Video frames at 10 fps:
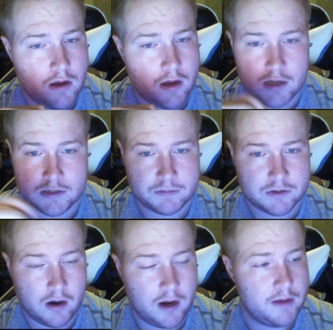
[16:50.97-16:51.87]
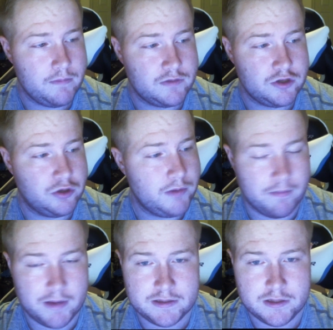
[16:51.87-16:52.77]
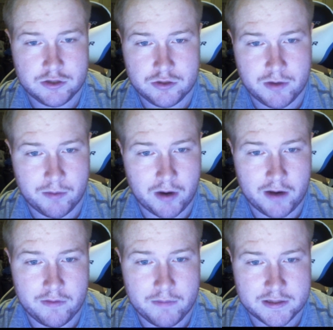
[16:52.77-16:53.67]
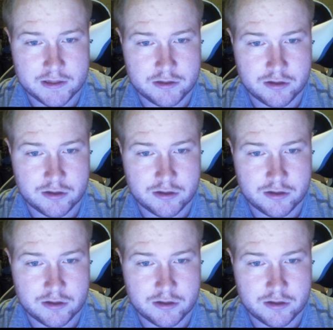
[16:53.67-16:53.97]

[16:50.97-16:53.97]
subscribe, shoot me a message, shoot me a private message.